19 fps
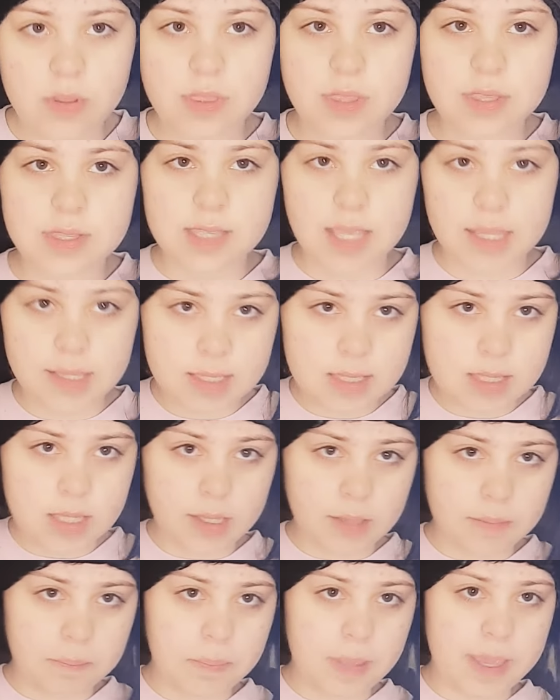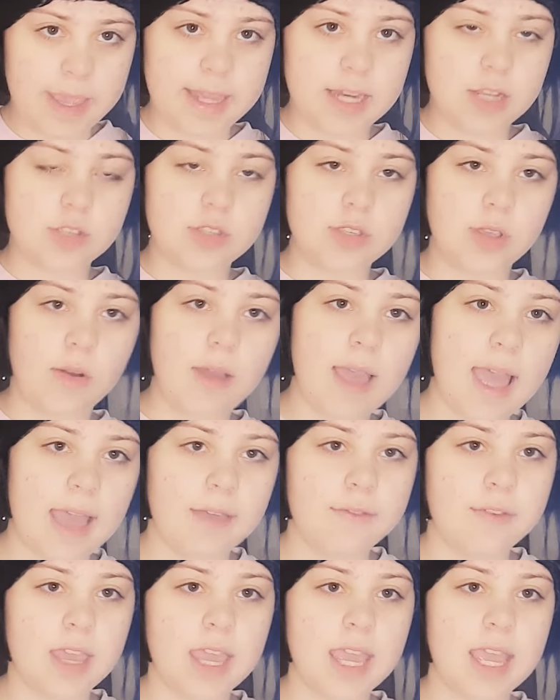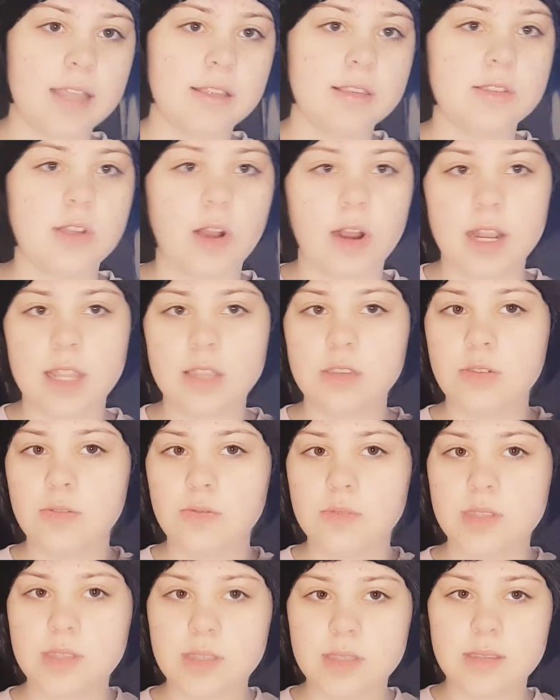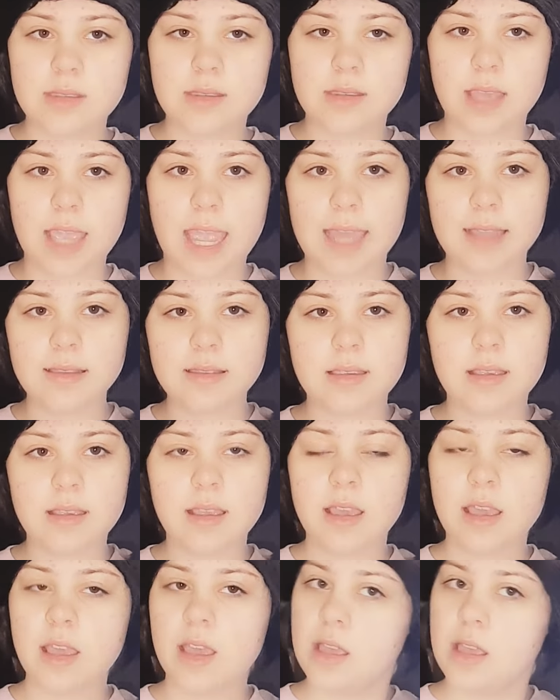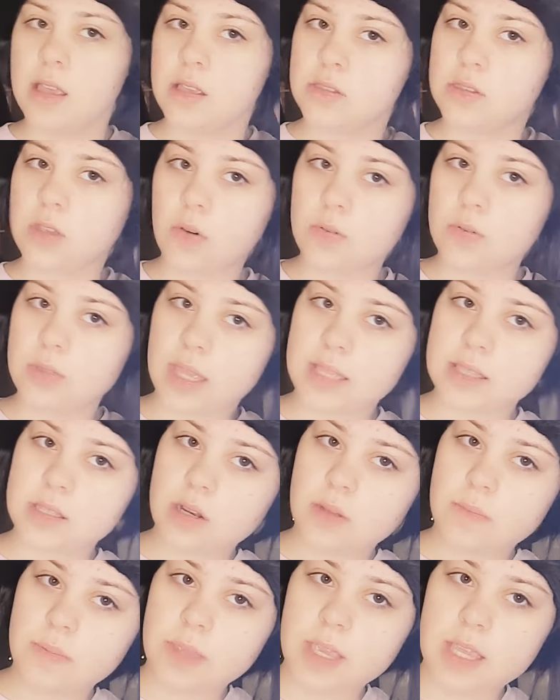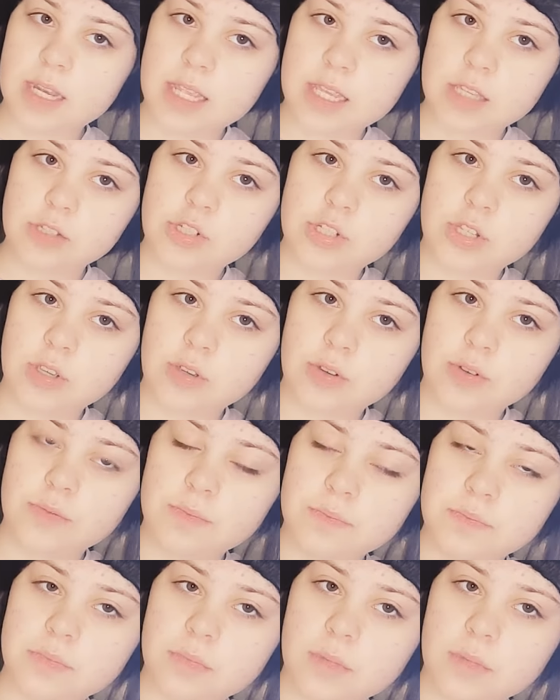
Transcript: Since the pin is so heavy, it's starting to slant. So that's going to be an issue.